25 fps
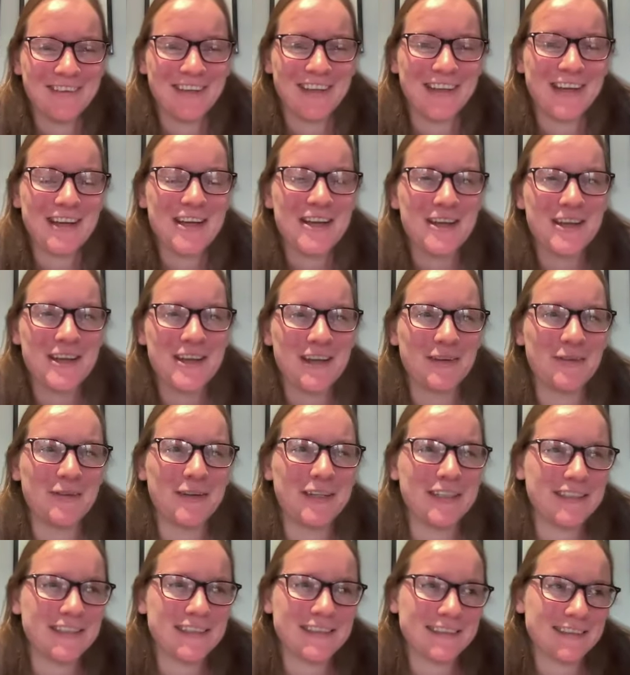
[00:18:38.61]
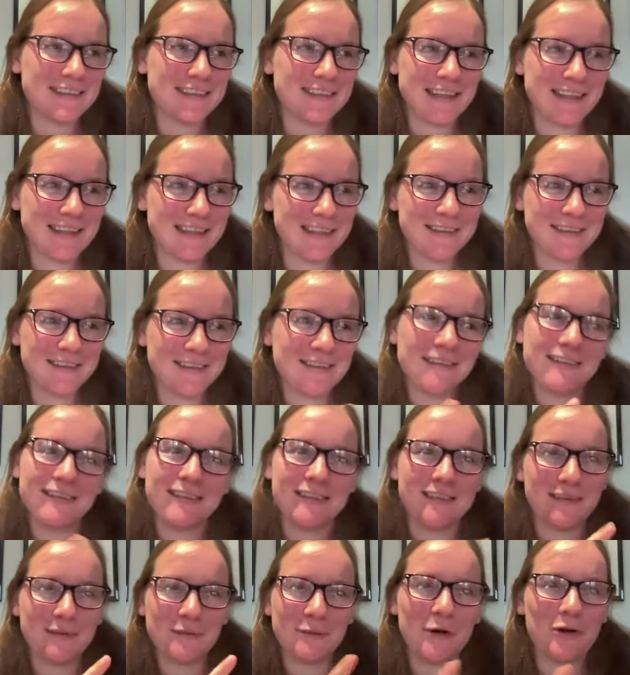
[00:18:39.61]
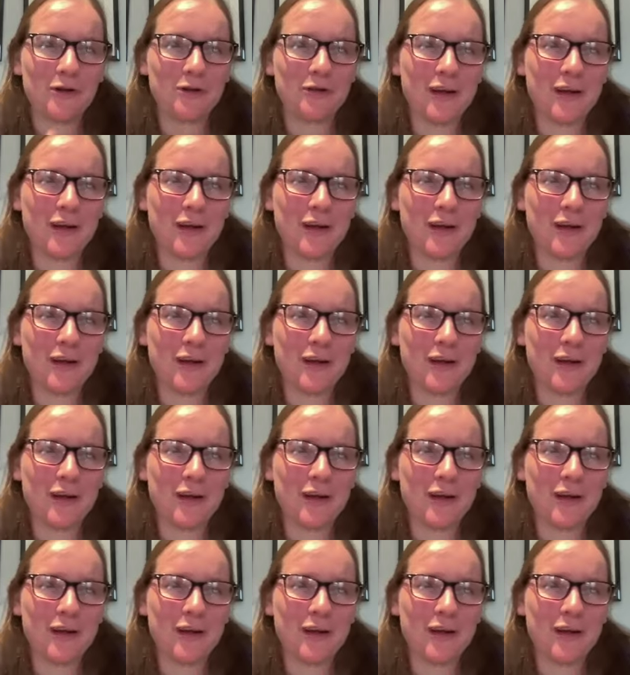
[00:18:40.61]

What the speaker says: Like we just like swan